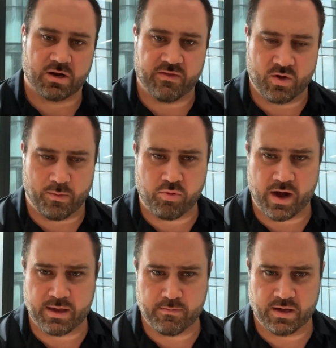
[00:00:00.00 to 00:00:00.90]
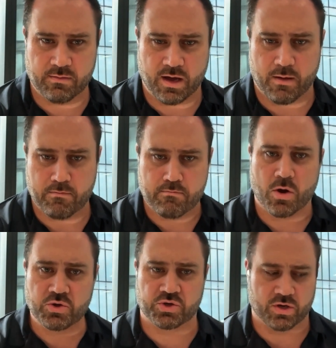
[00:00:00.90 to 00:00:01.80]
side of the operating
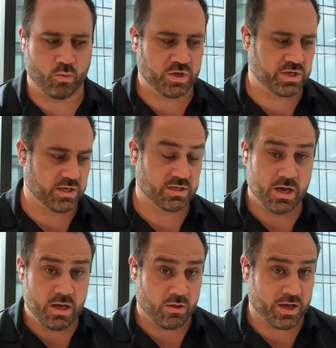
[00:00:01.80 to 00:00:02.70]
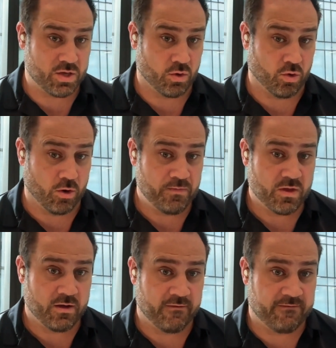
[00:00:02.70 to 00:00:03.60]
motion, which is like your